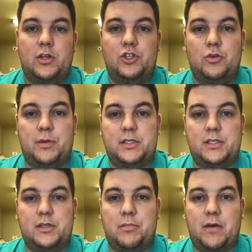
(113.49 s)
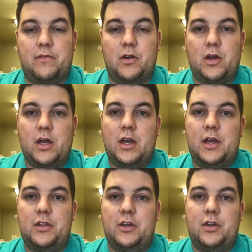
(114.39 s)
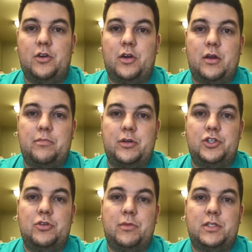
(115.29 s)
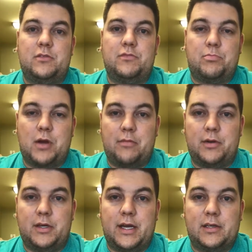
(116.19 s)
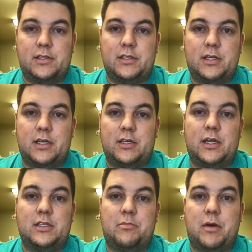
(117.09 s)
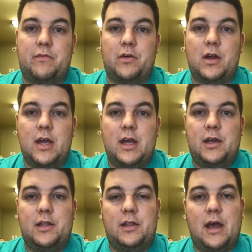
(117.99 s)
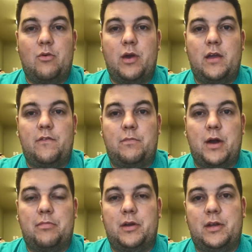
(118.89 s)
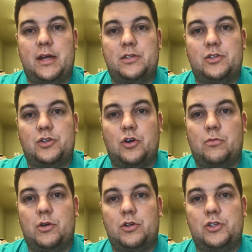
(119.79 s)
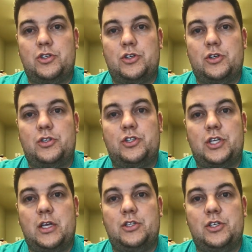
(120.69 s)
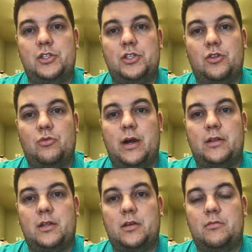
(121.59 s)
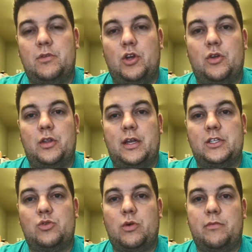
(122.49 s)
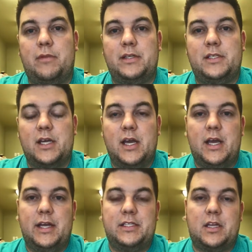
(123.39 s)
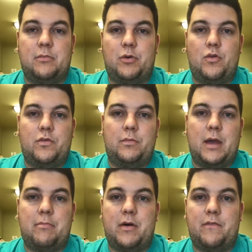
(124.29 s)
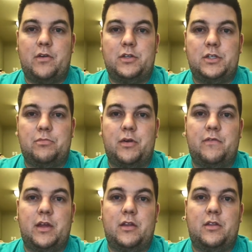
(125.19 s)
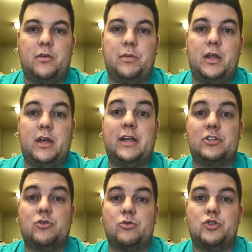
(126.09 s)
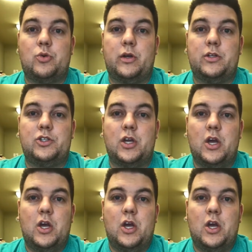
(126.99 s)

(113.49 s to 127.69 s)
2 months as a buffer, and then you're going to put 2 months of property taxes in as a buffer. And then that way, if your property taxes or homeowner's insurance changes throughout the next 12 months, it's going to pull from that buffer to prevent there being an escrow shortage.